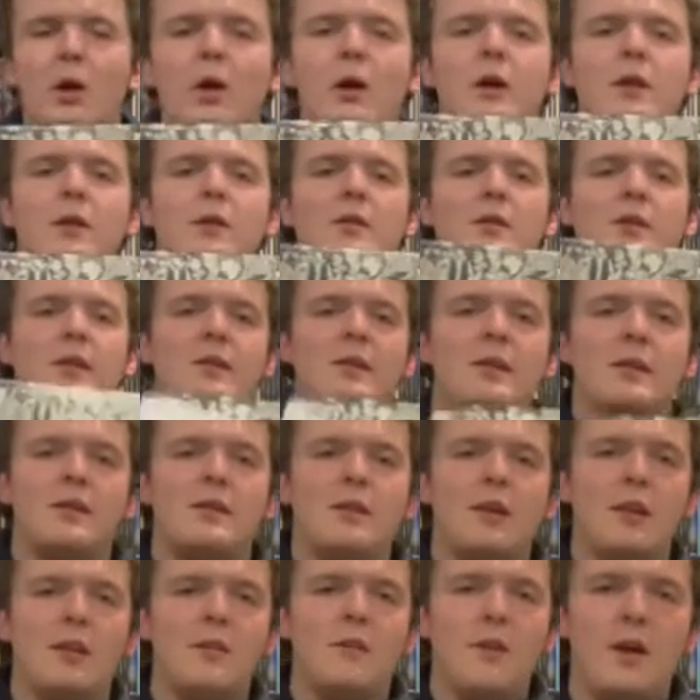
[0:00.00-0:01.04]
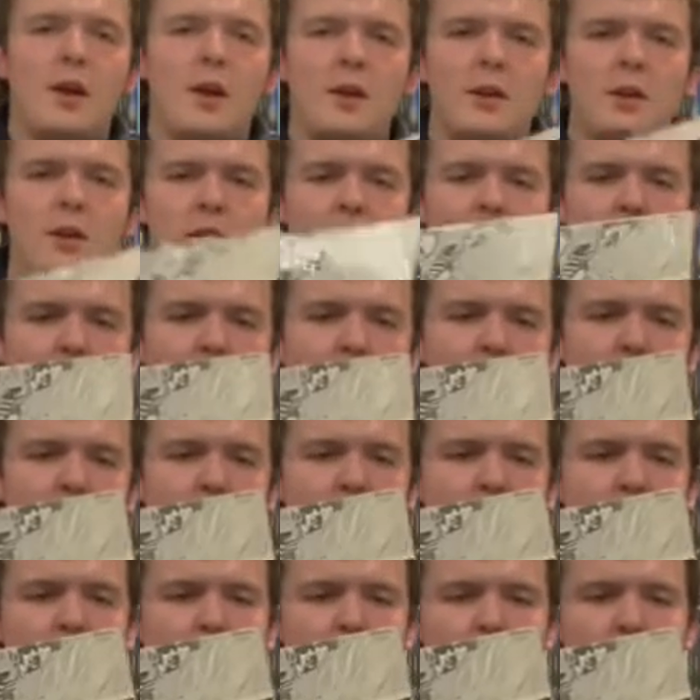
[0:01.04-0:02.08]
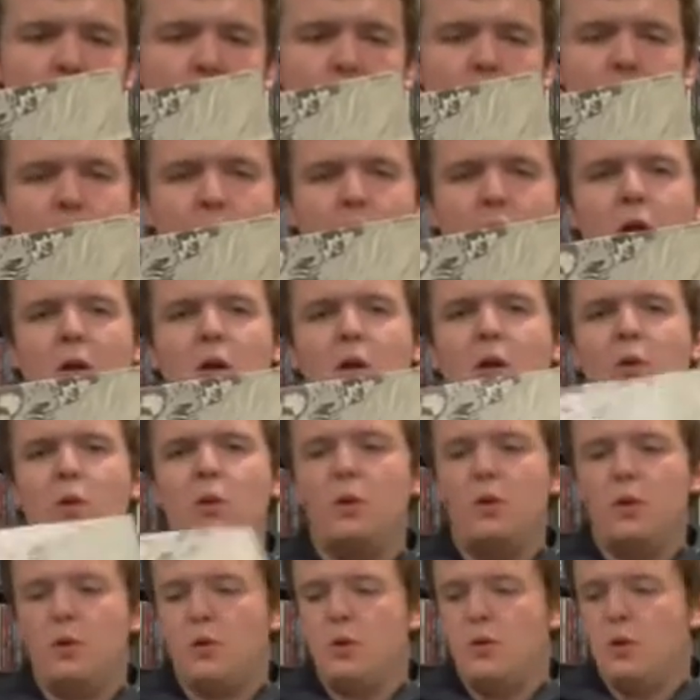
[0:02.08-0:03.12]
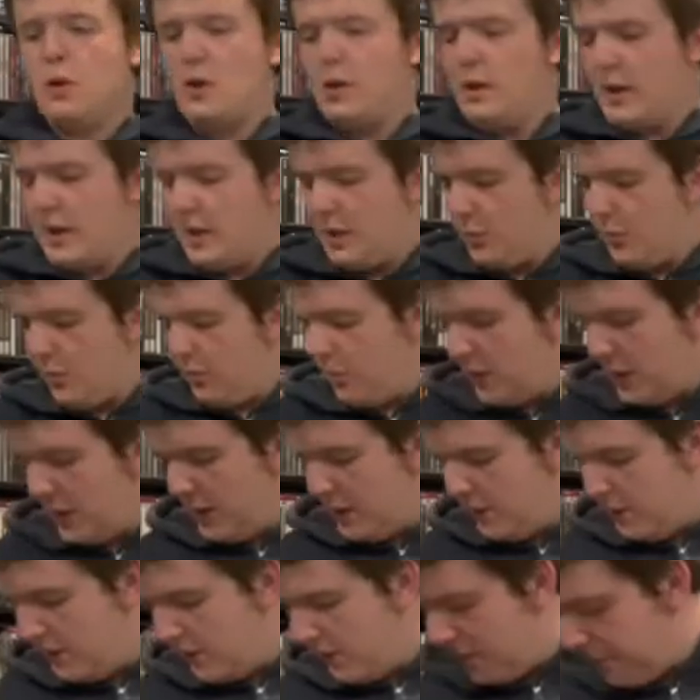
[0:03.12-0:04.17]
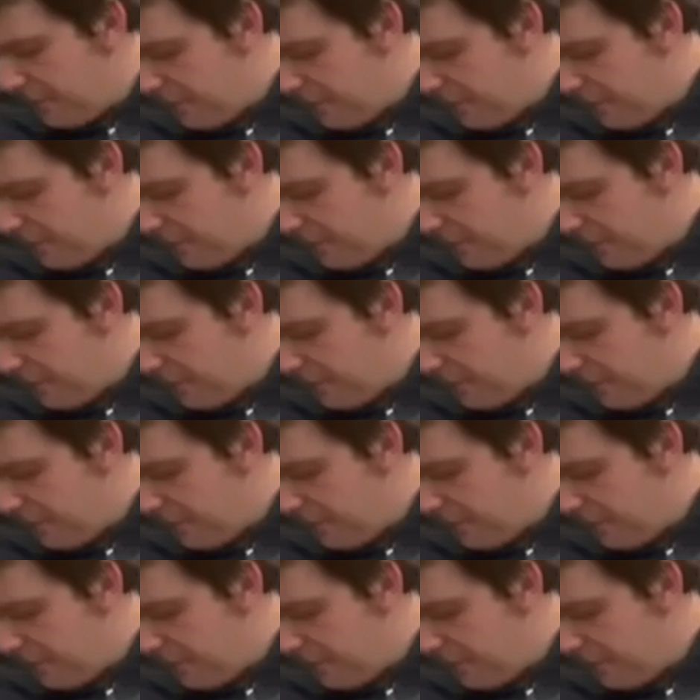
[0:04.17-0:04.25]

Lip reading: still in the cellophane. Really cool collectible piece.